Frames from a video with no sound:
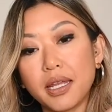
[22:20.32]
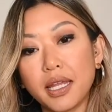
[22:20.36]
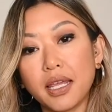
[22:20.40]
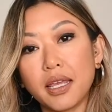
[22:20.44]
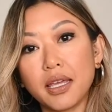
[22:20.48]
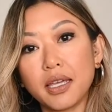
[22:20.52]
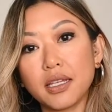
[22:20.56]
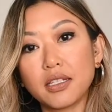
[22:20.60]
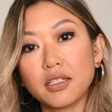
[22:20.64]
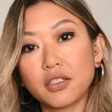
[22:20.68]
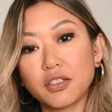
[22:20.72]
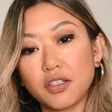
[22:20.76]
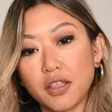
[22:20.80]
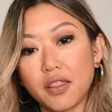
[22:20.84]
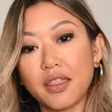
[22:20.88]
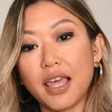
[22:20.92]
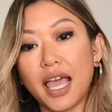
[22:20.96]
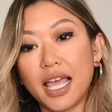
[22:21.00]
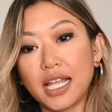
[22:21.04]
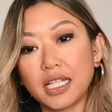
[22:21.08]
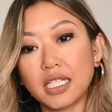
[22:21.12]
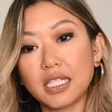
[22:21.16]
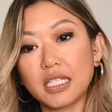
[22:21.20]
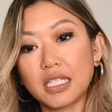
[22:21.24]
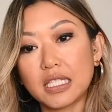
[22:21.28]
it to
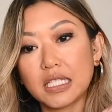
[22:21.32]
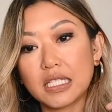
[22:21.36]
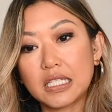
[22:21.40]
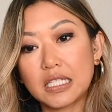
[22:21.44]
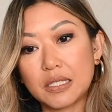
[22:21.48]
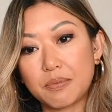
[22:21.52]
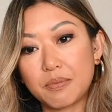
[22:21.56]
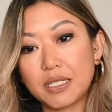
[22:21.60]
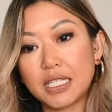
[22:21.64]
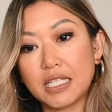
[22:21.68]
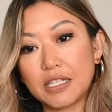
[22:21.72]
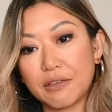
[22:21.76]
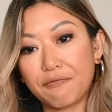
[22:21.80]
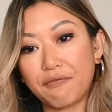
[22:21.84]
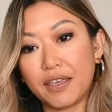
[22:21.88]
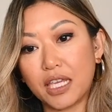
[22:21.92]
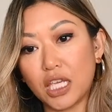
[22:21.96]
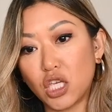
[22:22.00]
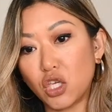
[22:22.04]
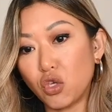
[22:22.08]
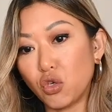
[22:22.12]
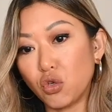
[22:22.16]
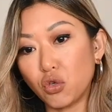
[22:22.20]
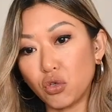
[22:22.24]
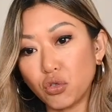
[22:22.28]
that
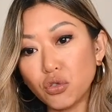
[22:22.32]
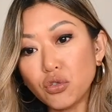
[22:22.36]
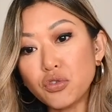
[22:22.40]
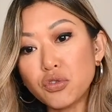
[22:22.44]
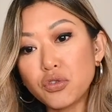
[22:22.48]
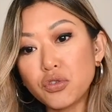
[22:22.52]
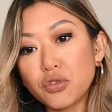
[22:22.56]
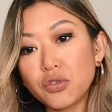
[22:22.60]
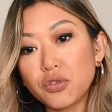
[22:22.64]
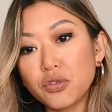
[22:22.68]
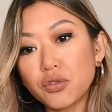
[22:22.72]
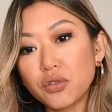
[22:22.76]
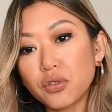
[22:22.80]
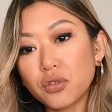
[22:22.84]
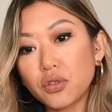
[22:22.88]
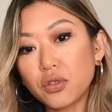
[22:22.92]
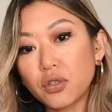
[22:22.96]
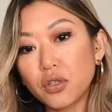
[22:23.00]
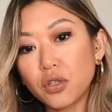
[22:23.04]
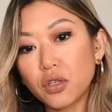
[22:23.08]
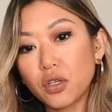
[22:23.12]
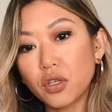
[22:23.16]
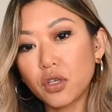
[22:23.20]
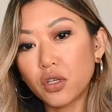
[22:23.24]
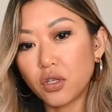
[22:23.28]
specific use.
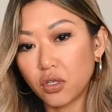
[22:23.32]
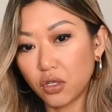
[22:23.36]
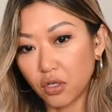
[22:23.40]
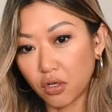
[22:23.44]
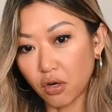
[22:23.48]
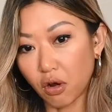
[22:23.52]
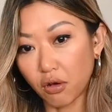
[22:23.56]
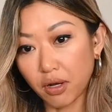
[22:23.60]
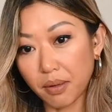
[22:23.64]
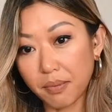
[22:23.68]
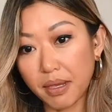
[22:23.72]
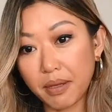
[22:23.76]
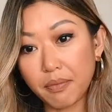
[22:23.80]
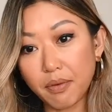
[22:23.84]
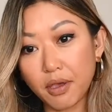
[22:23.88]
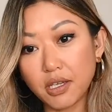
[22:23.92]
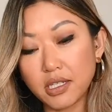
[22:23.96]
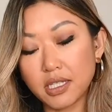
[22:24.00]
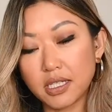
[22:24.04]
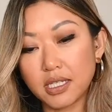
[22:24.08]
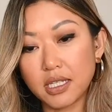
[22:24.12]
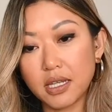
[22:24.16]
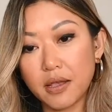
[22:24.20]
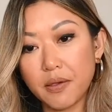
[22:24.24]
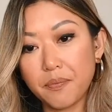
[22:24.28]
You know what I mean?
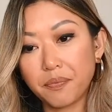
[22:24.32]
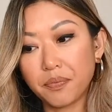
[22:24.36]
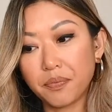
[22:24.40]
Because